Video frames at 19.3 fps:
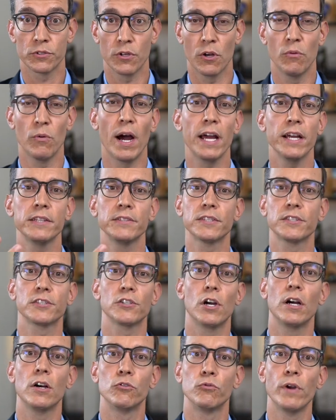So why is this
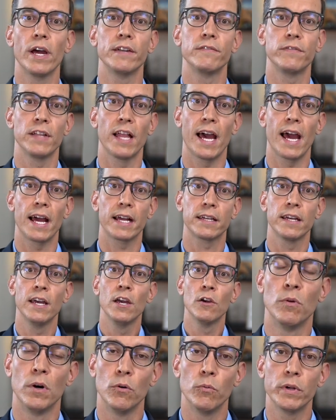a red flag?
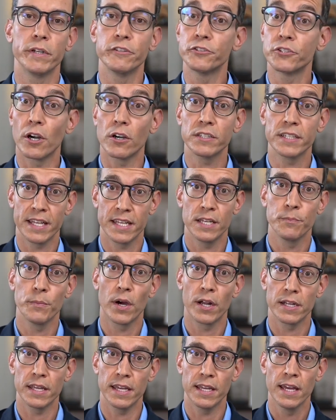Well, when you start taking
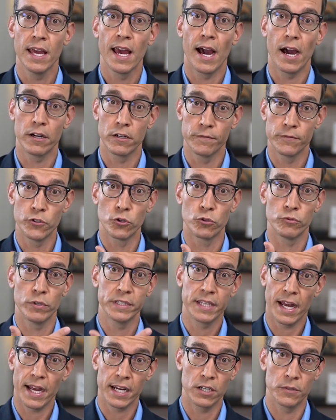money out of your
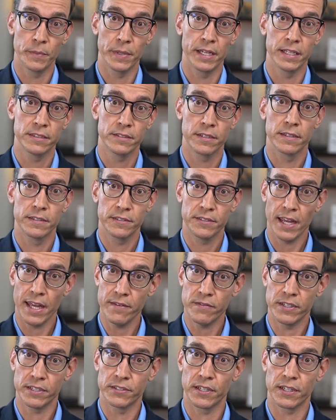retirement
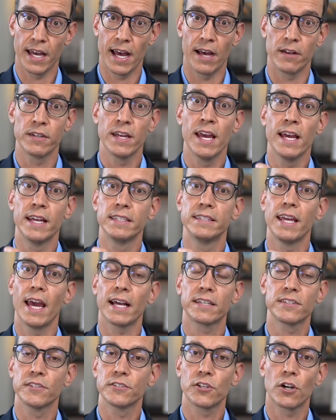savings account,
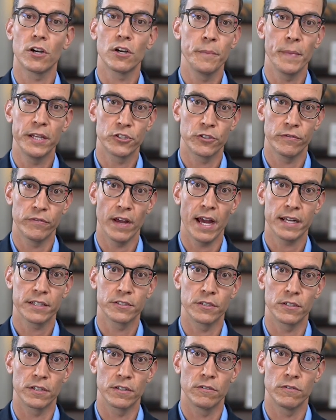taxes are a major
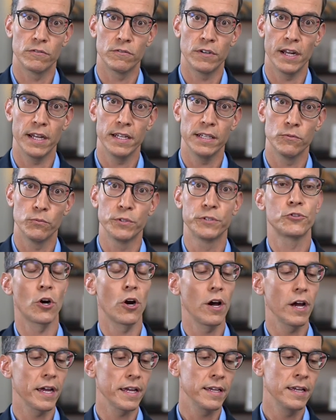factor, right?
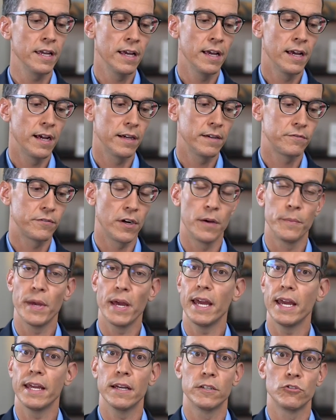Withdrawing from
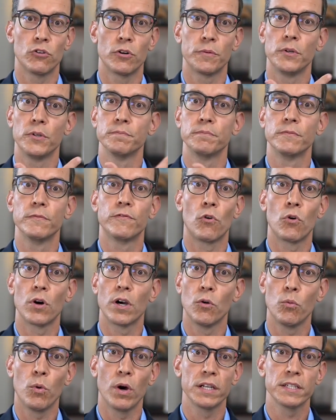a normal
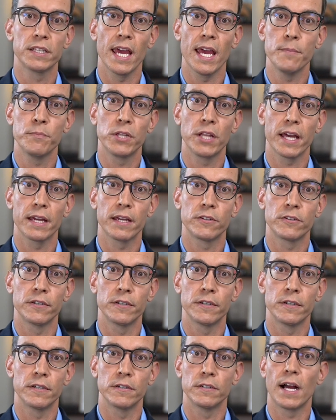401k plan
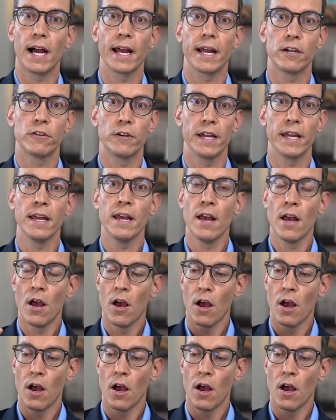or IRA